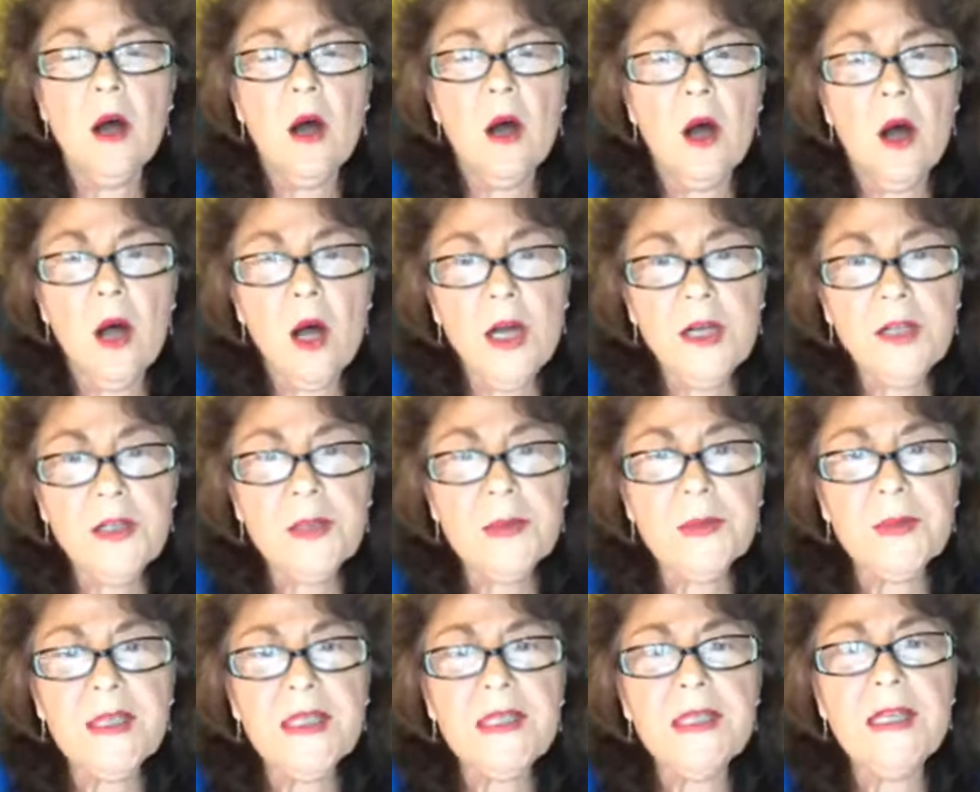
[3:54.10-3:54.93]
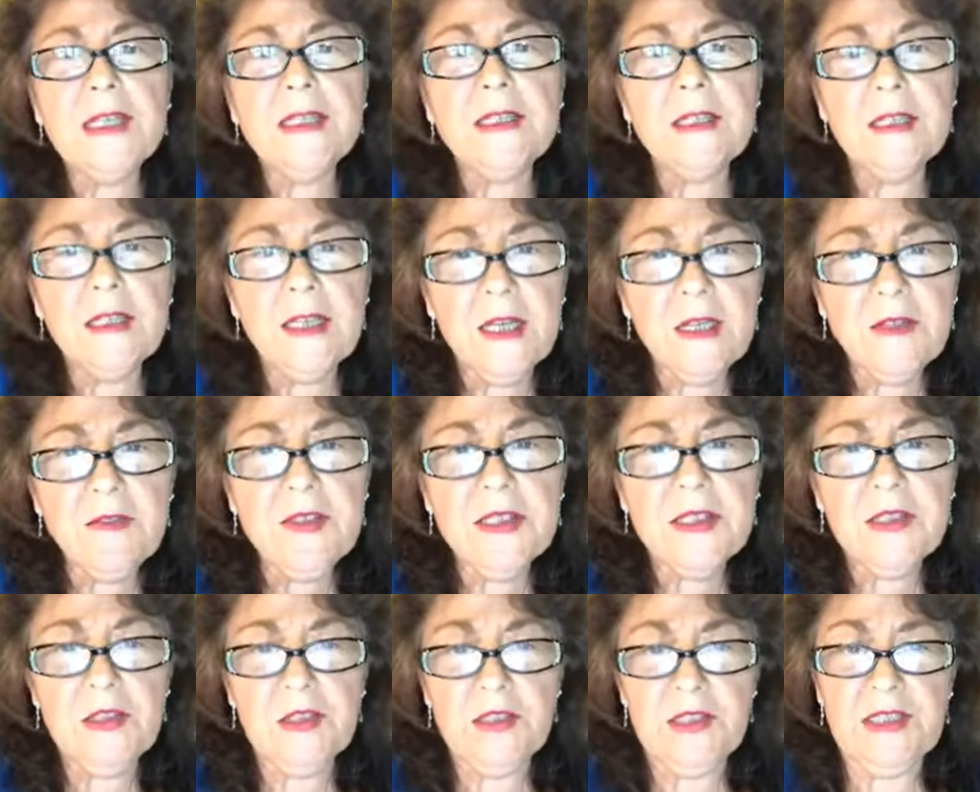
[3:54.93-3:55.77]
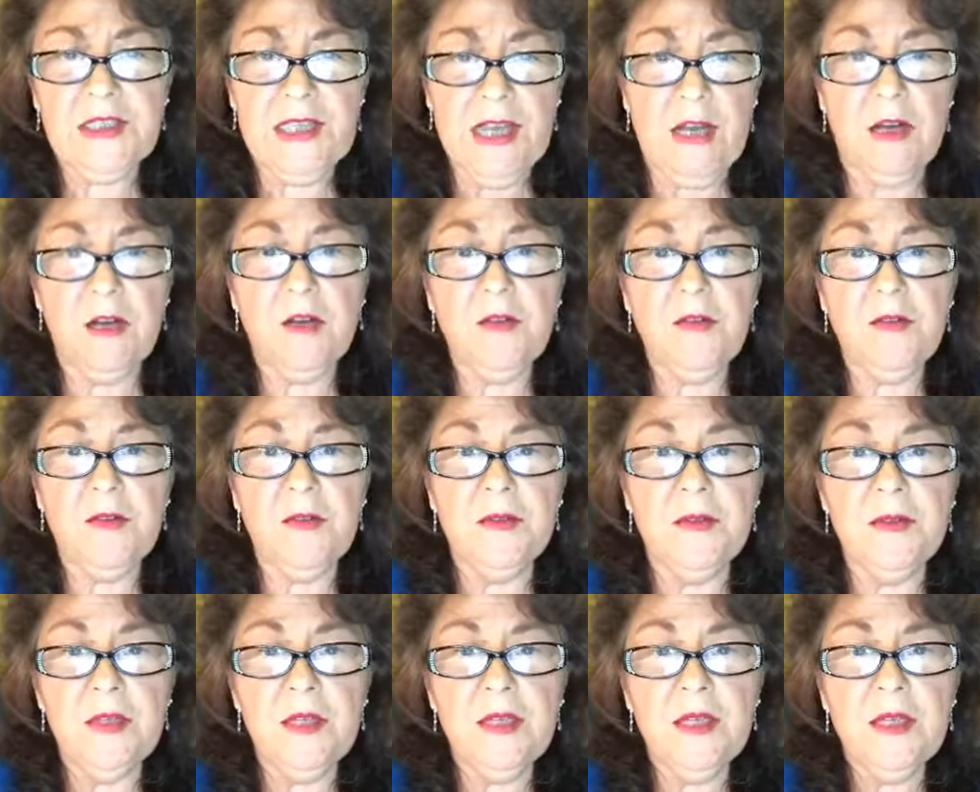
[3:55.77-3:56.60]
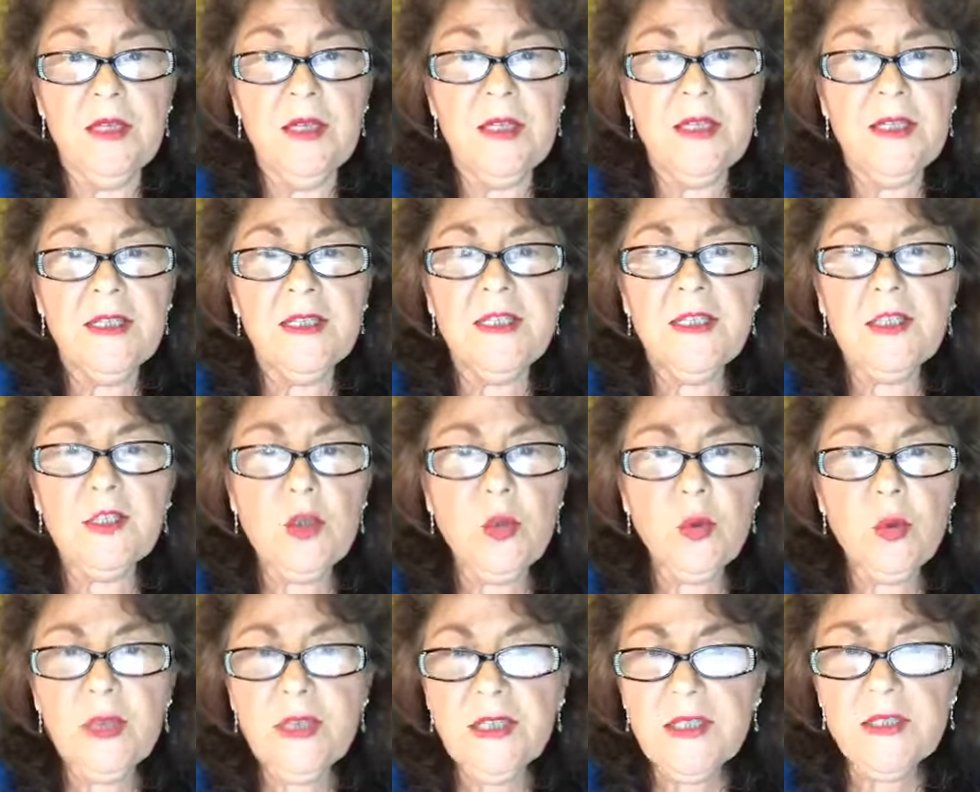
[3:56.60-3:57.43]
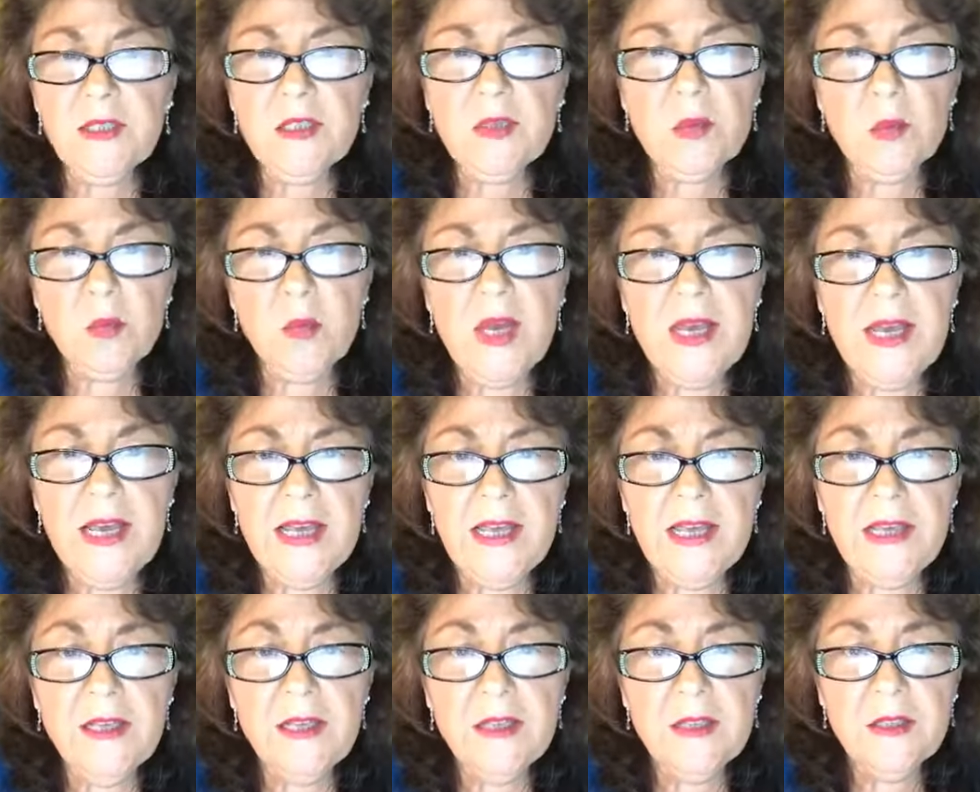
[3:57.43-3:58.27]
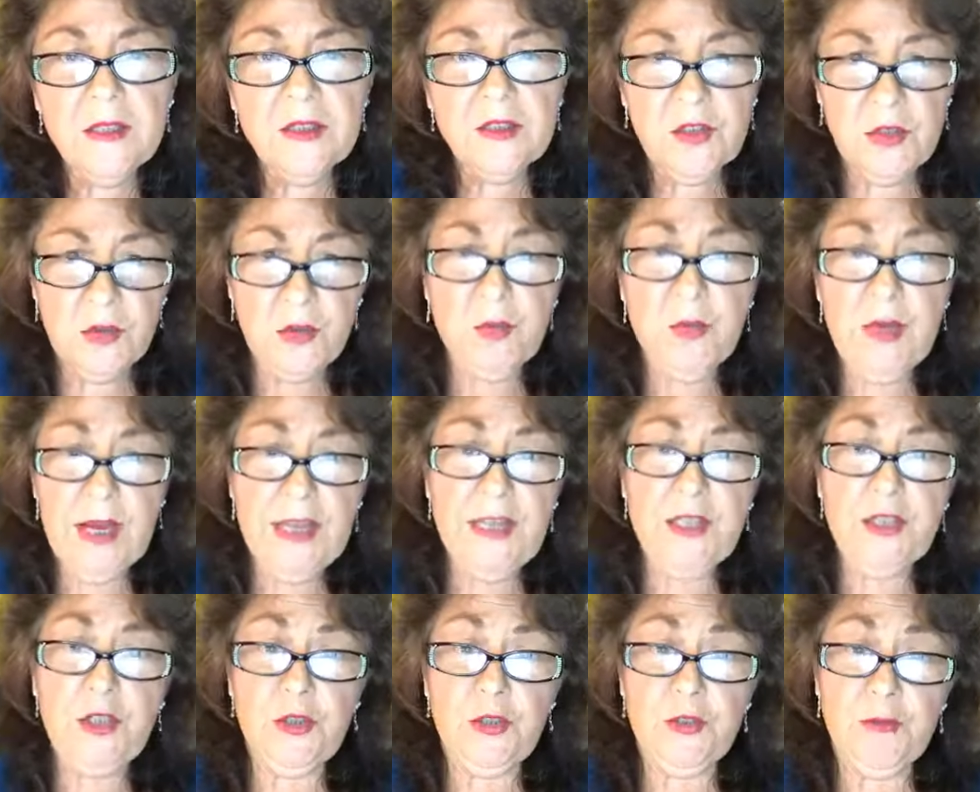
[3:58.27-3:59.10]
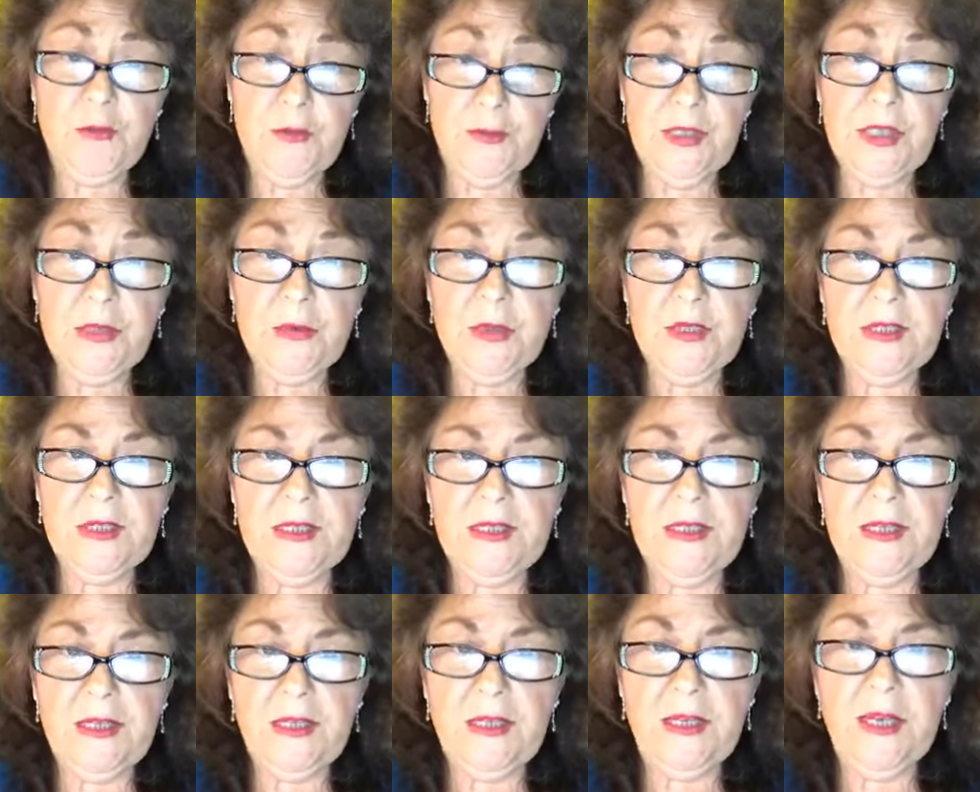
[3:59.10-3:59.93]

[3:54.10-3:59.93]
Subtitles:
Honoring and loving yourself is the quickest way to raise your frequency